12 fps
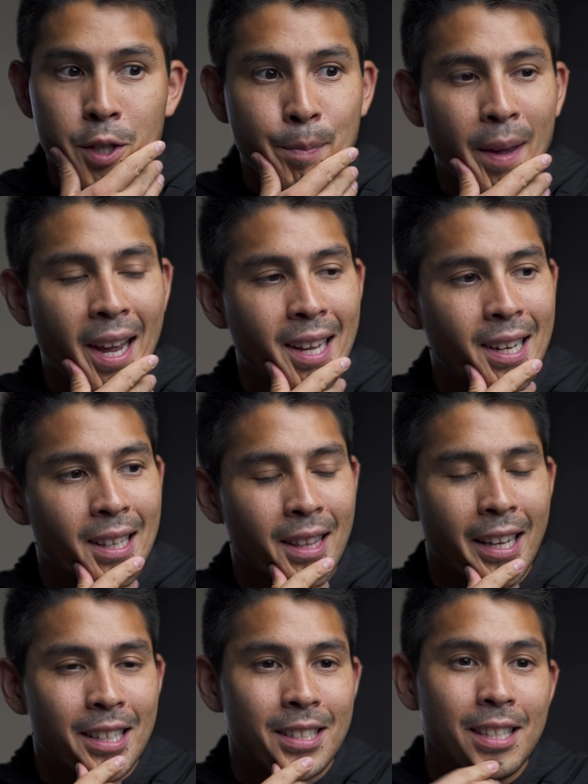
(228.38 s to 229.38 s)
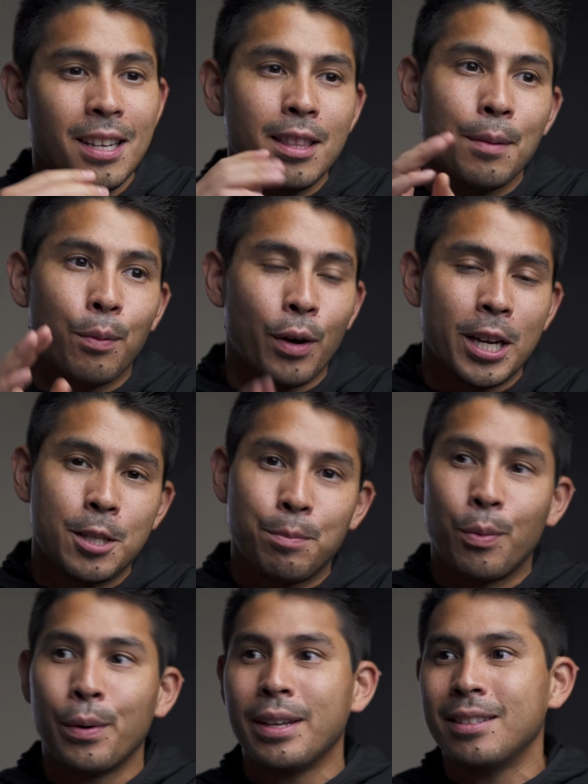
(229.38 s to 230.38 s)
Xpand and like seeing the price
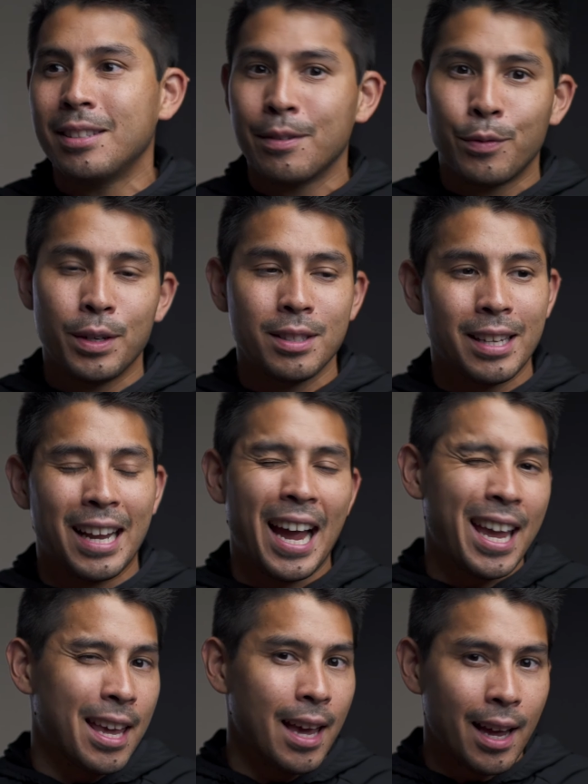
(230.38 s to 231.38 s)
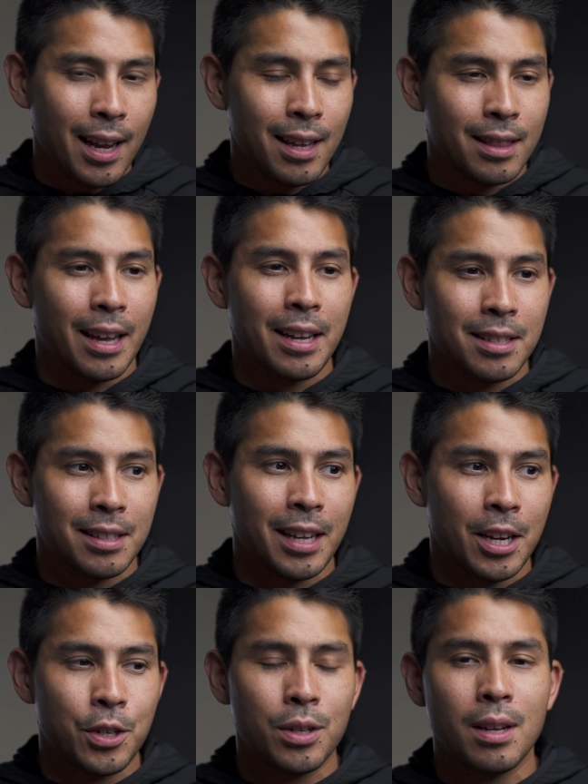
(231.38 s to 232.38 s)
point difference? Like I get it, the
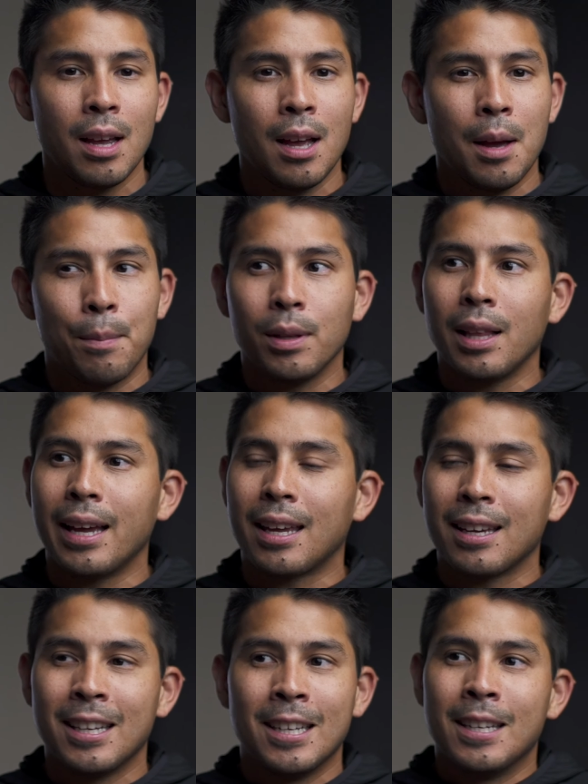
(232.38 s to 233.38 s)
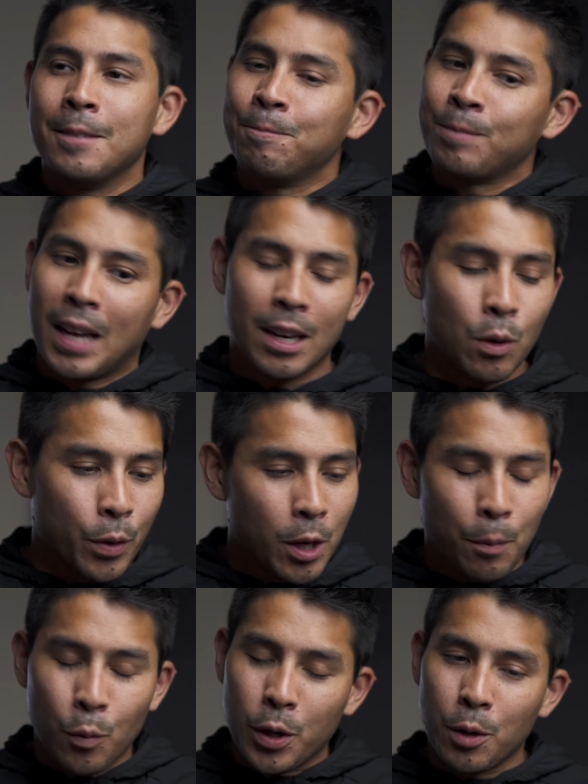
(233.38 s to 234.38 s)
hesitation, but like. I don't know when
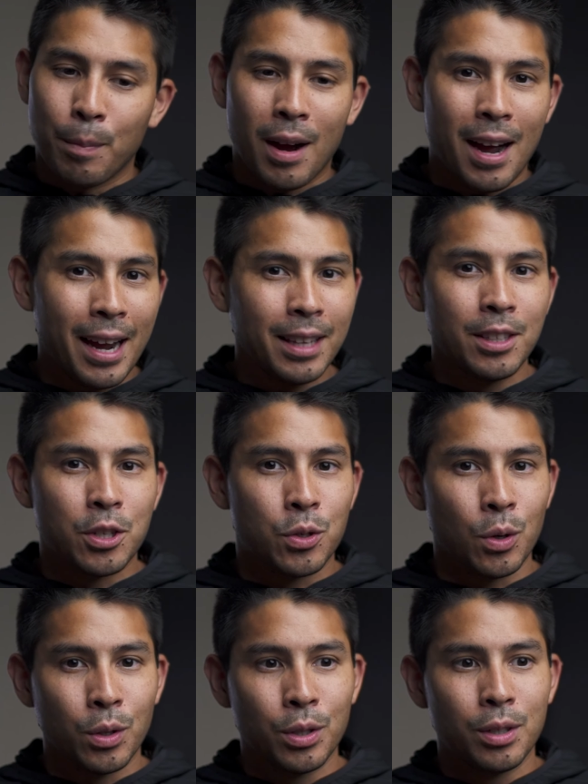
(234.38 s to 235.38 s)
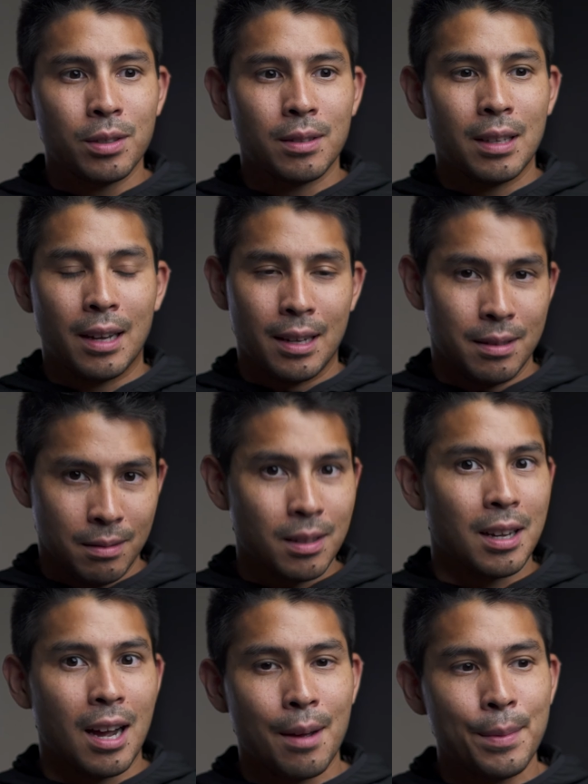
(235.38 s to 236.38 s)
you're when you're behind the stroller, the the
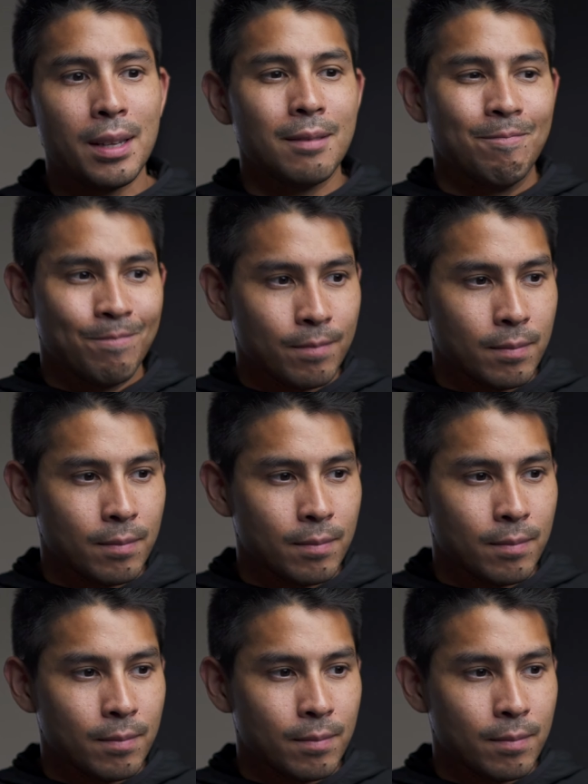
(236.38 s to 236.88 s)
Comet